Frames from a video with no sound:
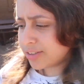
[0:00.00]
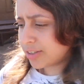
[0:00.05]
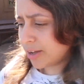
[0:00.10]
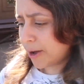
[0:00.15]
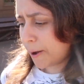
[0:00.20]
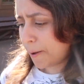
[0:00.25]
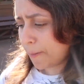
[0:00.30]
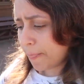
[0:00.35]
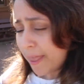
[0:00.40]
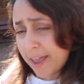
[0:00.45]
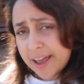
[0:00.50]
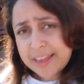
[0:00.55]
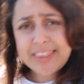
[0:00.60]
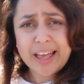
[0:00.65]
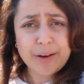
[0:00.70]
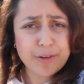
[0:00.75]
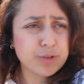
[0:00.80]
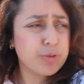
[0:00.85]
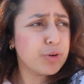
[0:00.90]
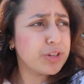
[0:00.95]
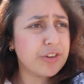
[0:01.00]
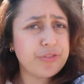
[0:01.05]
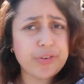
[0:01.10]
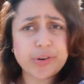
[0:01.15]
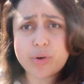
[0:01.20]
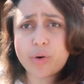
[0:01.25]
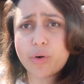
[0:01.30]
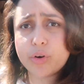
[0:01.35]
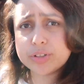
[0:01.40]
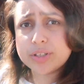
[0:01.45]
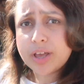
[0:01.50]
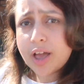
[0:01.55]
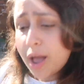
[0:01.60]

So that was more difficult.